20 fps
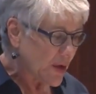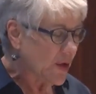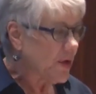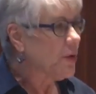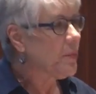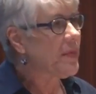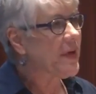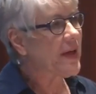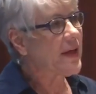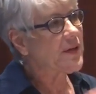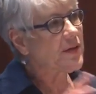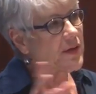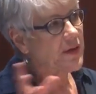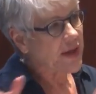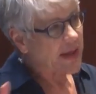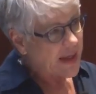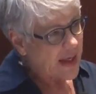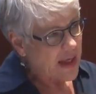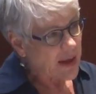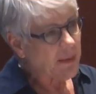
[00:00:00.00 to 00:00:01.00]
you picked or
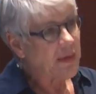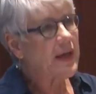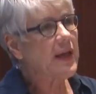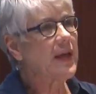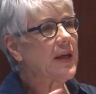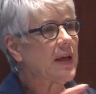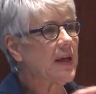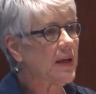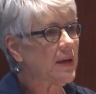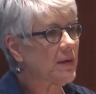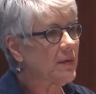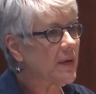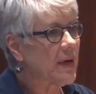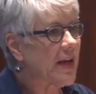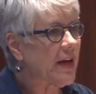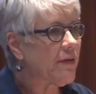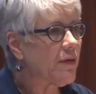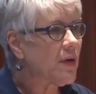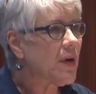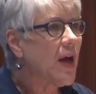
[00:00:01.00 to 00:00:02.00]
that came in a kit or
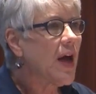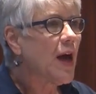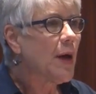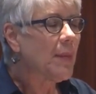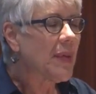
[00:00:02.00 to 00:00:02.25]
whatever,